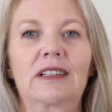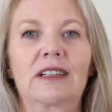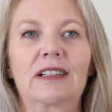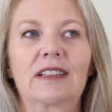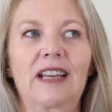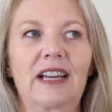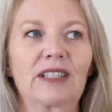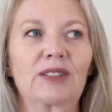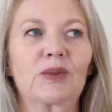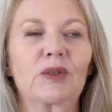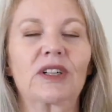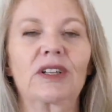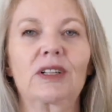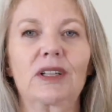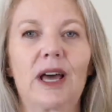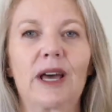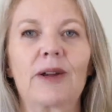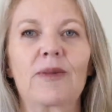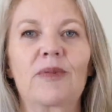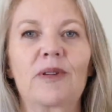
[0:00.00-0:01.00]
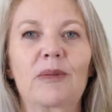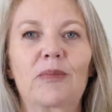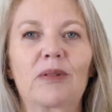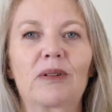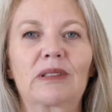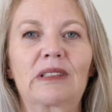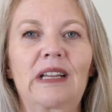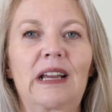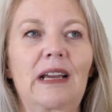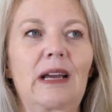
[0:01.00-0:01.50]
That's what a lot of people are
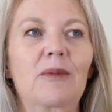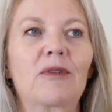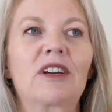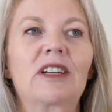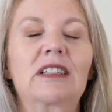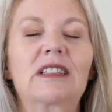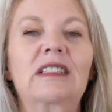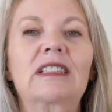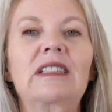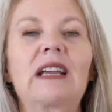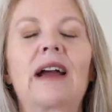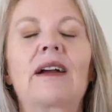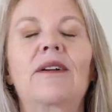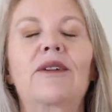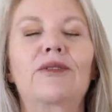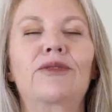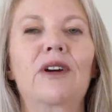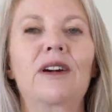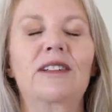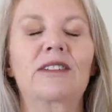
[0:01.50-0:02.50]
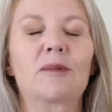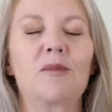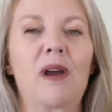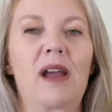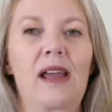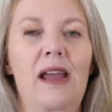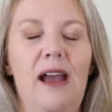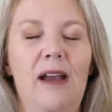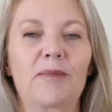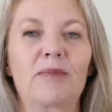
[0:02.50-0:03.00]
saying. I'm going to sacrifice my
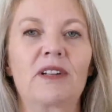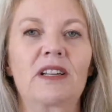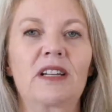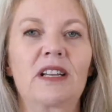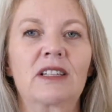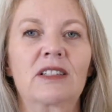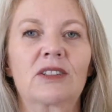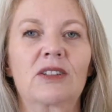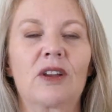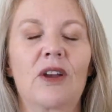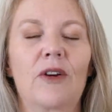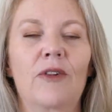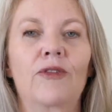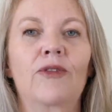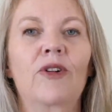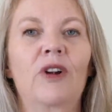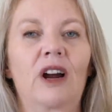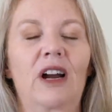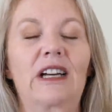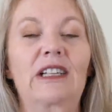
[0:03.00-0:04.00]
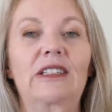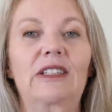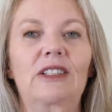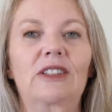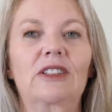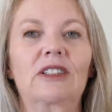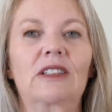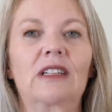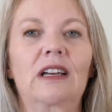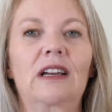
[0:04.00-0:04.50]
happiness for
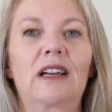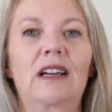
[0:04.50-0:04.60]
others.